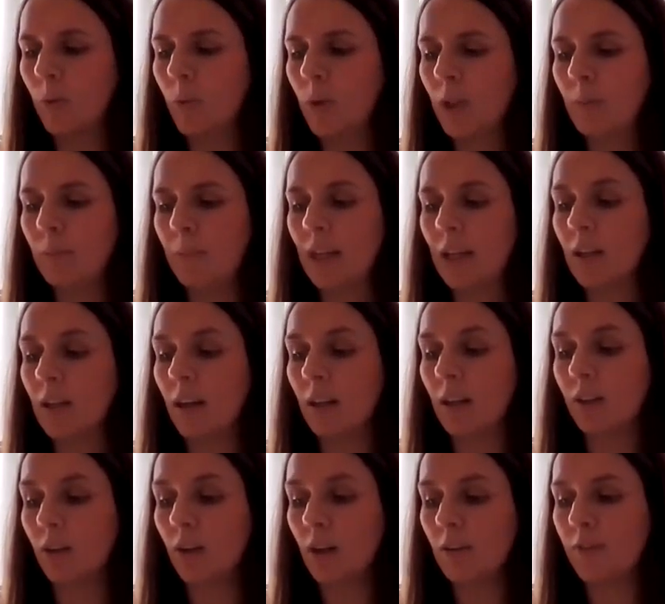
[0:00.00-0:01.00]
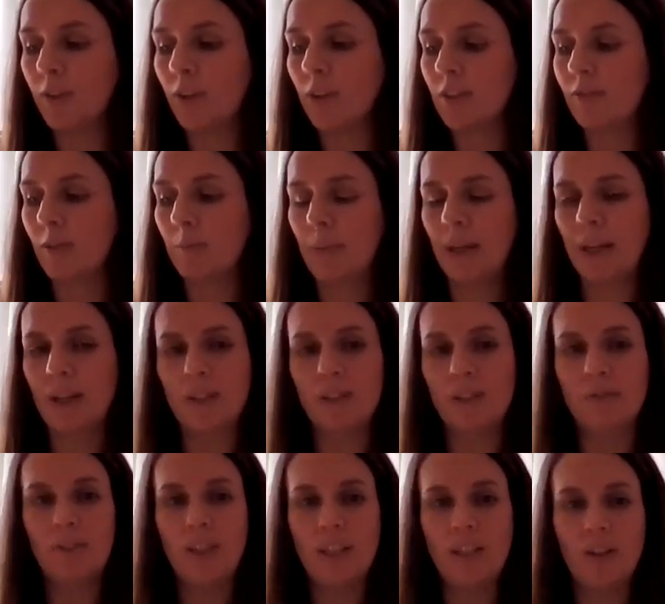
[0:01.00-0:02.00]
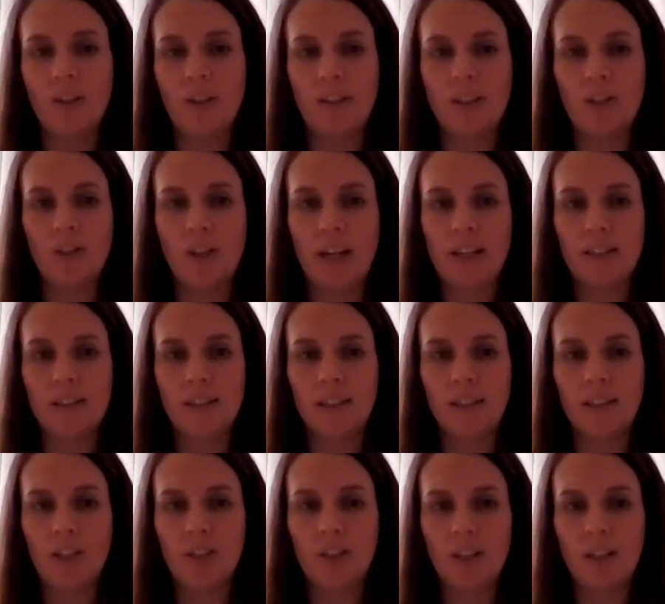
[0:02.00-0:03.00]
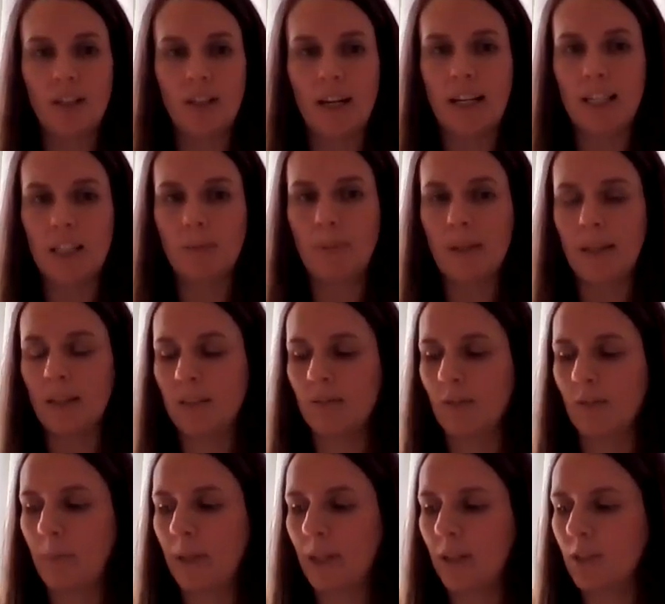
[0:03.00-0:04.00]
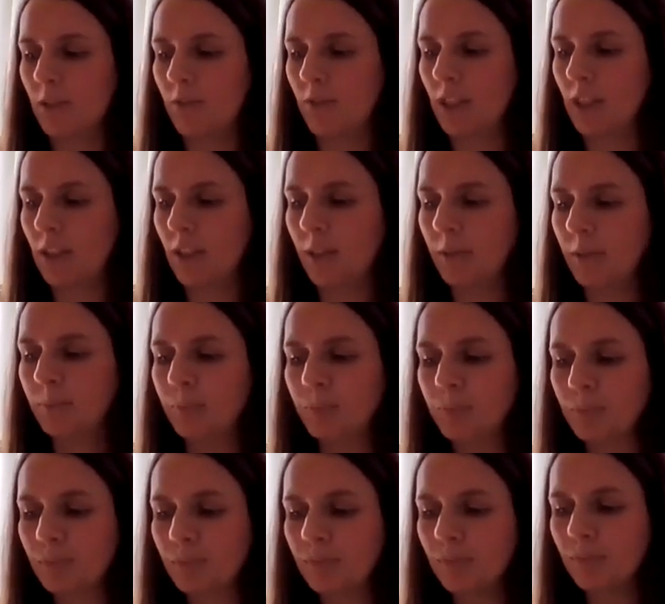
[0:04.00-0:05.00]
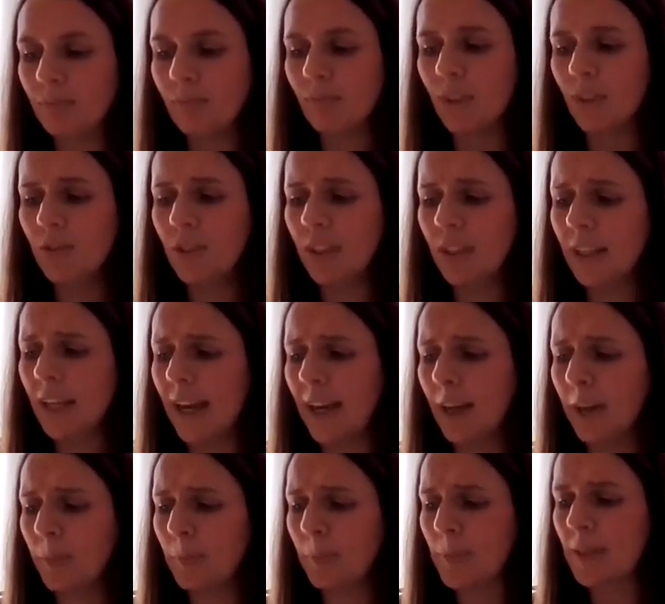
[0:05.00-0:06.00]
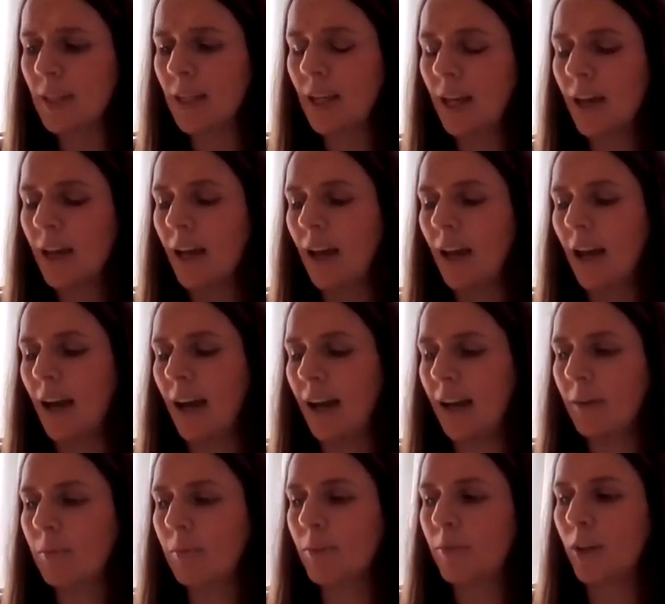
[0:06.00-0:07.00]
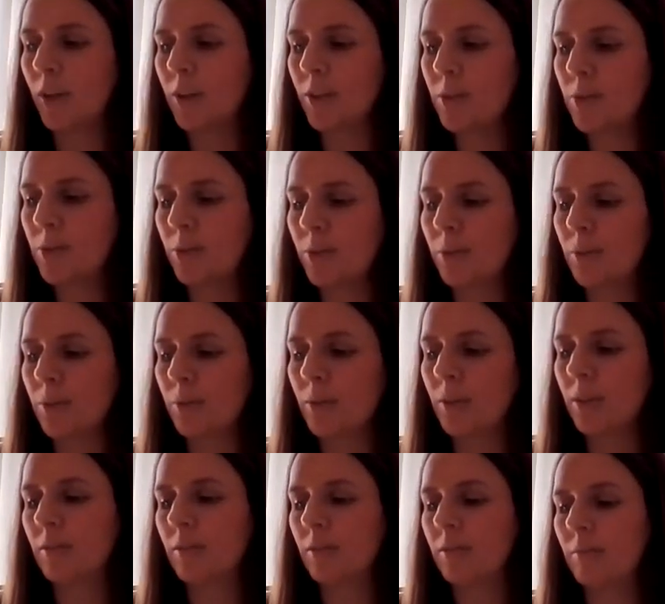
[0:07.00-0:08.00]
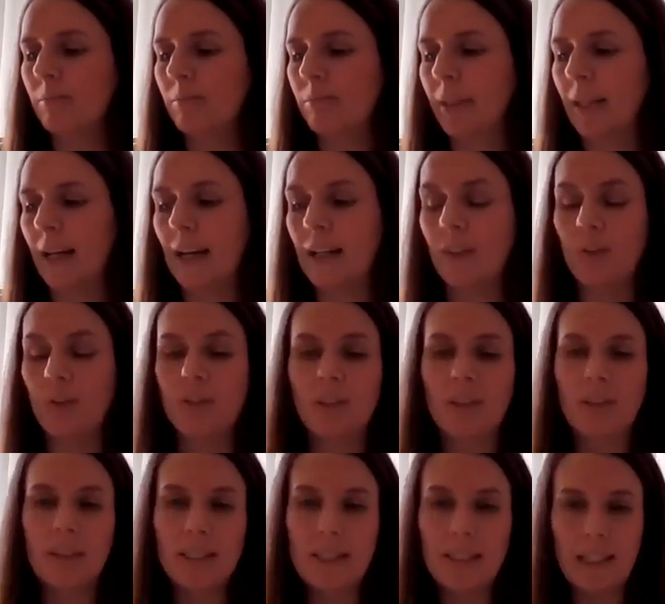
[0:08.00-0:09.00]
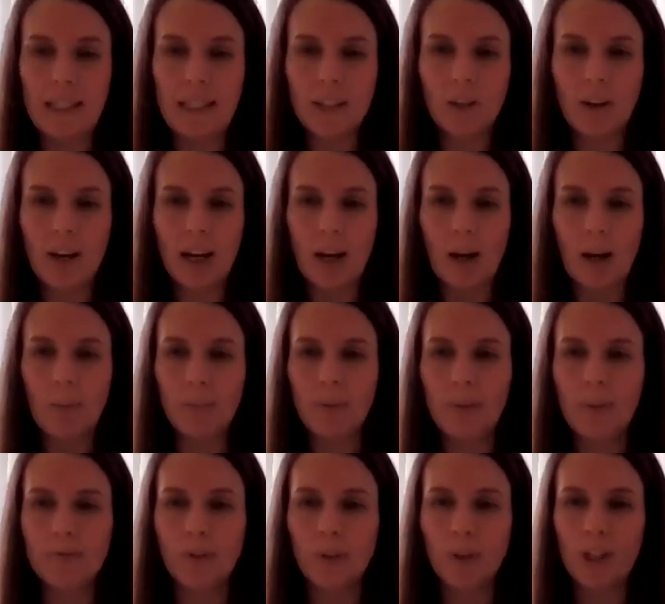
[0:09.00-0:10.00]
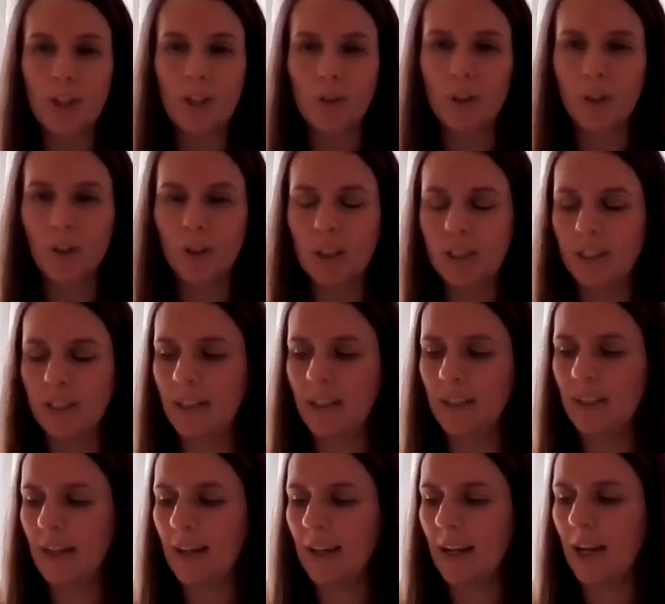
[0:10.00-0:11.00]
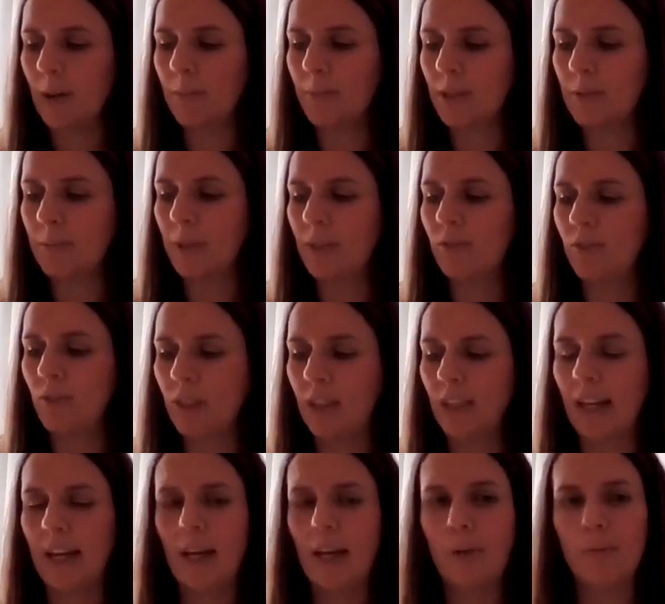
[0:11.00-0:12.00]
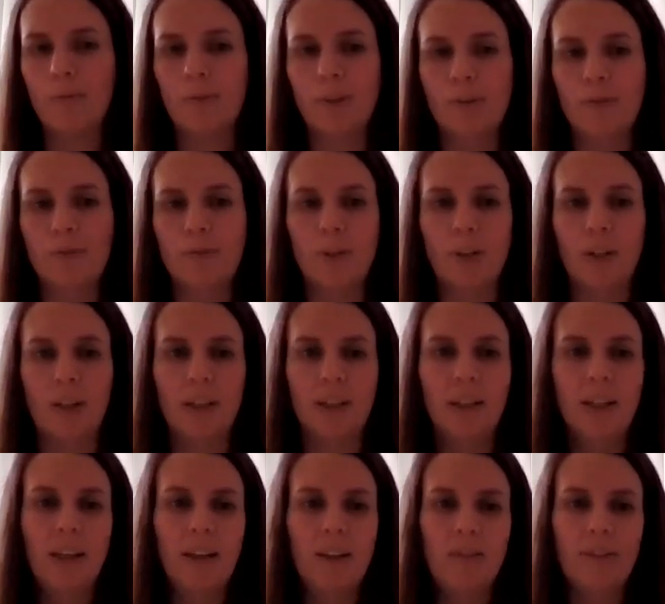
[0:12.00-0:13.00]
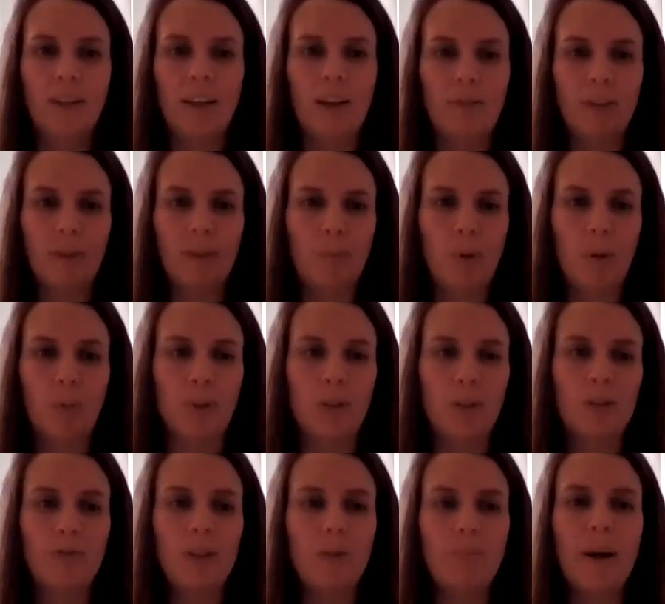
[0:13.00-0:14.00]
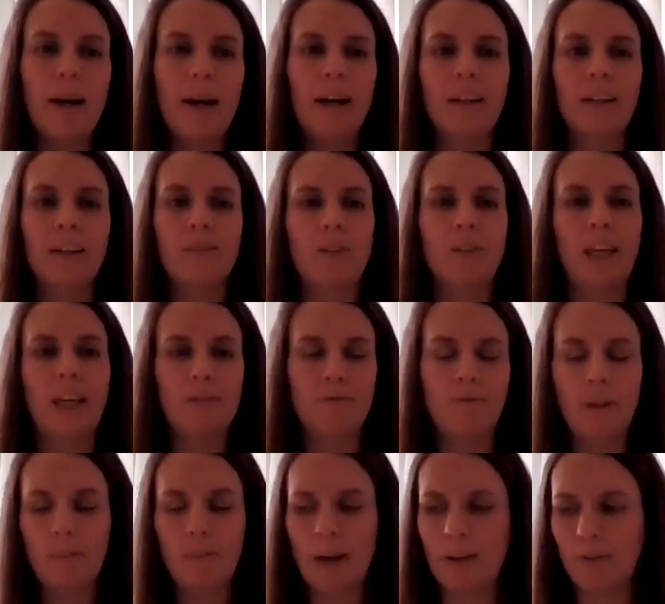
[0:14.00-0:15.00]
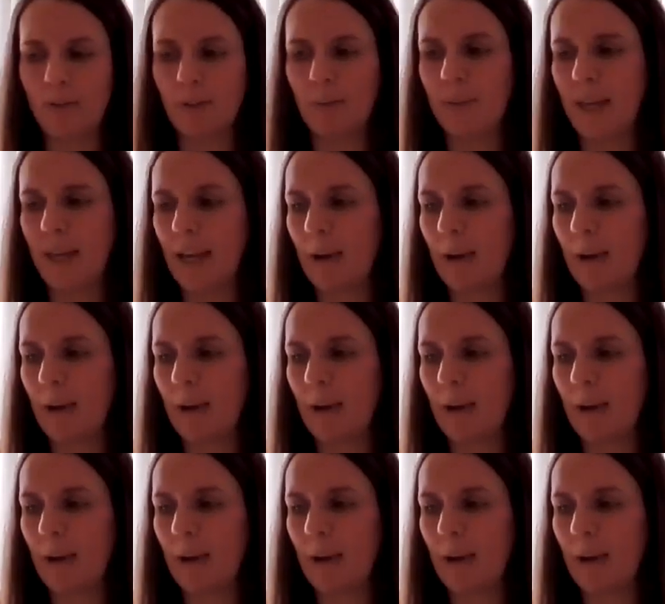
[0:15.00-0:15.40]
We make a lot of use of Immersive Reader in the translation aspect of Immersive Reader. It really helps. And we've also began using the Seesaw app. The voice recording in that app has been really helpful for giving pupils feedback and for getting feedback from